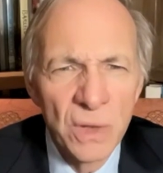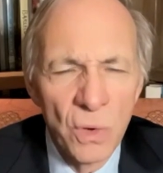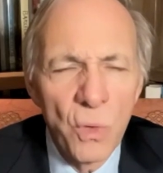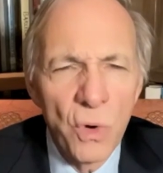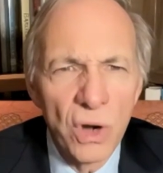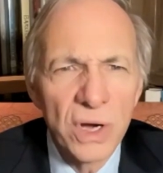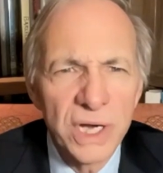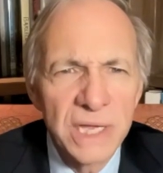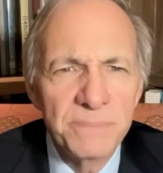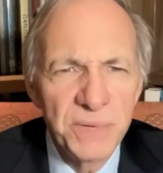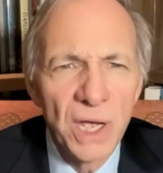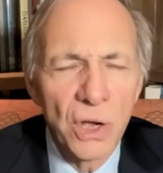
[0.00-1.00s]
or it
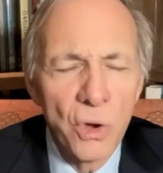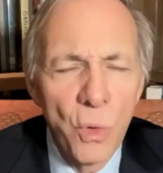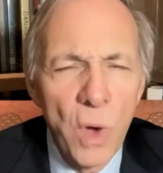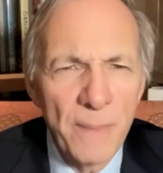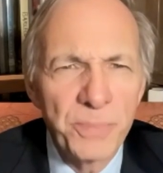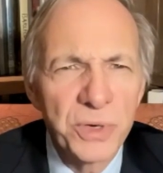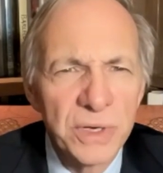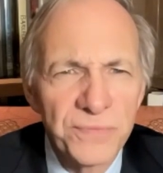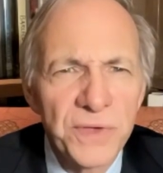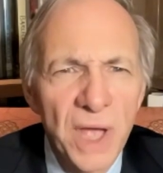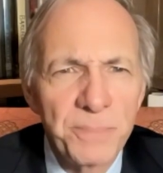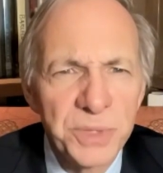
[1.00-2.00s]
can be a cooperative
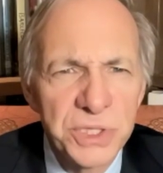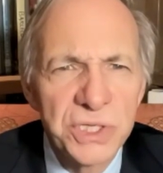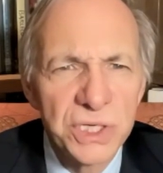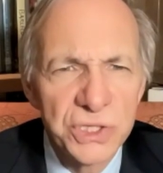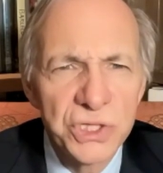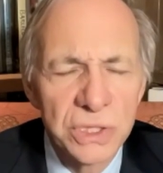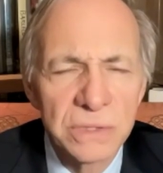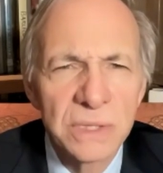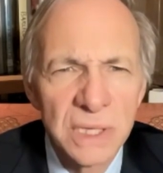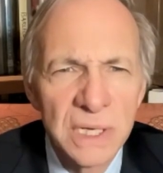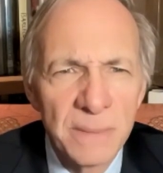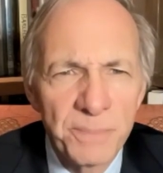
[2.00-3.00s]
competition,
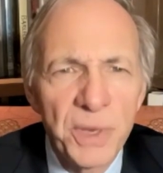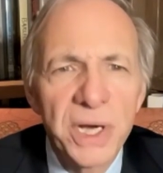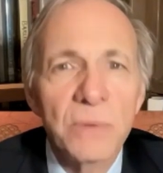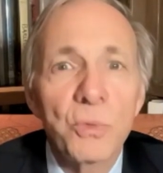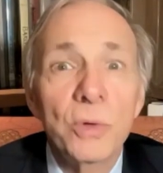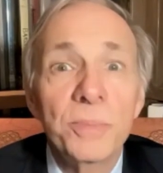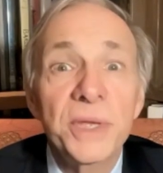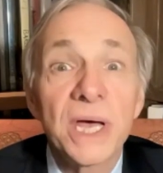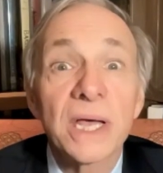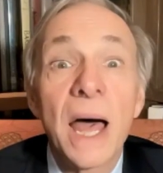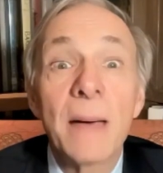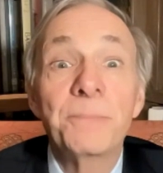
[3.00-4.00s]
but it will be a
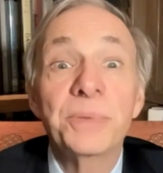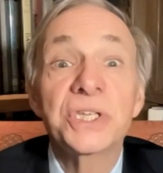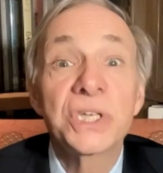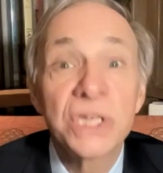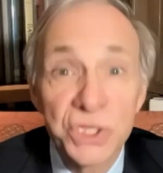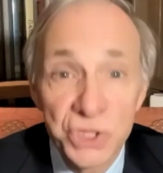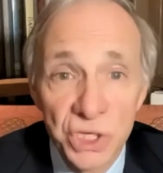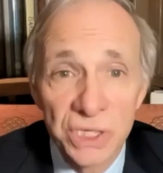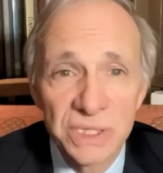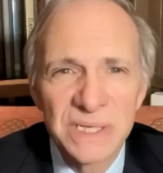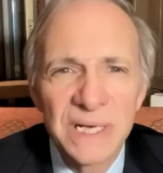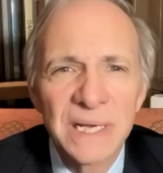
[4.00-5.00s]

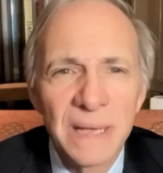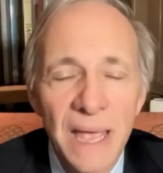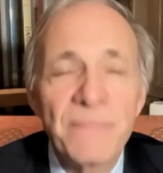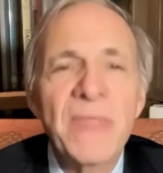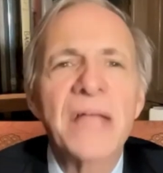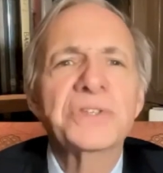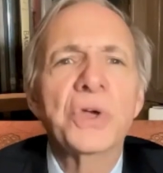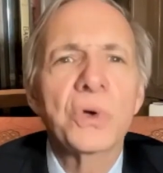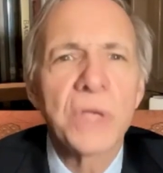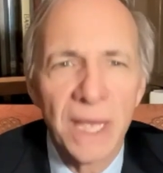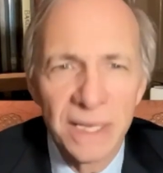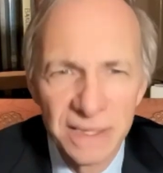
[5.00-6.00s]
competition, and that's
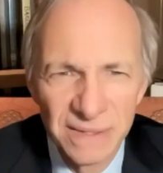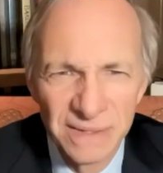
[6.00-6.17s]
okay.